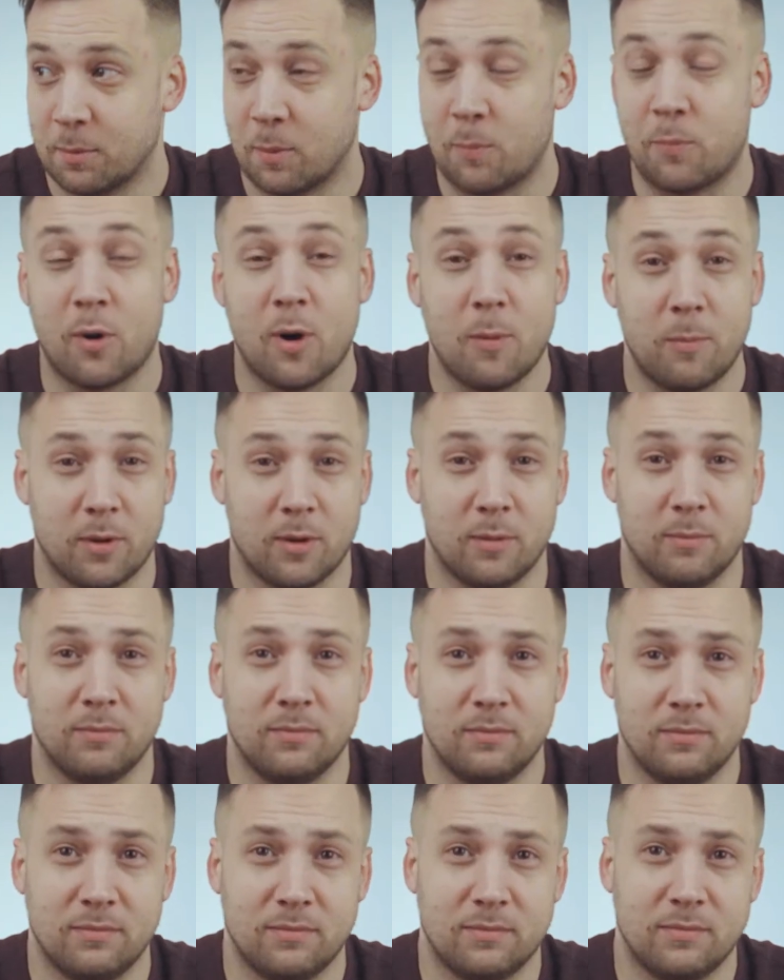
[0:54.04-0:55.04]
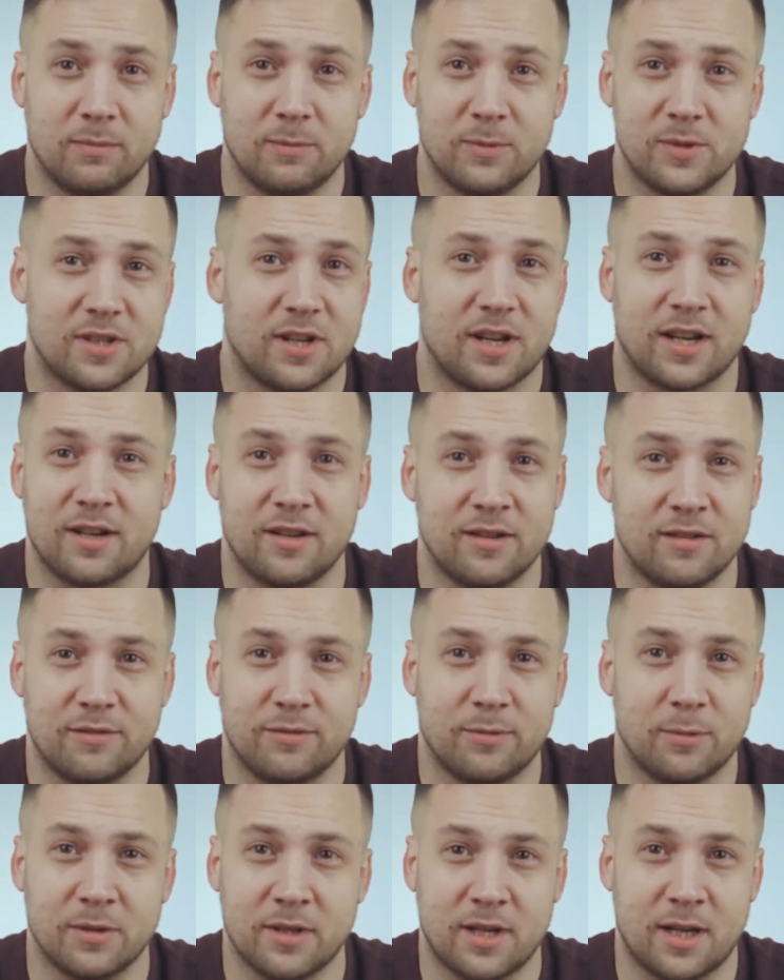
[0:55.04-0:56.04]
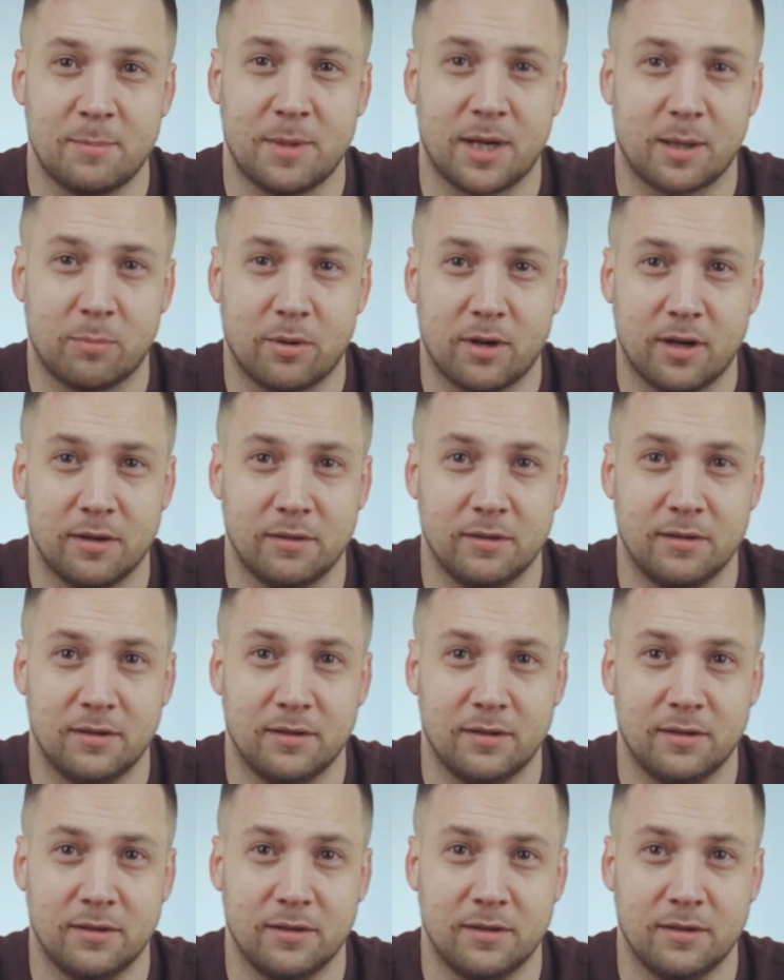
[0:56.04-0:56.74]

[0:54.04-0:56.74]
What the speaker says: my problem was that I couldn't afford an iMac Pro.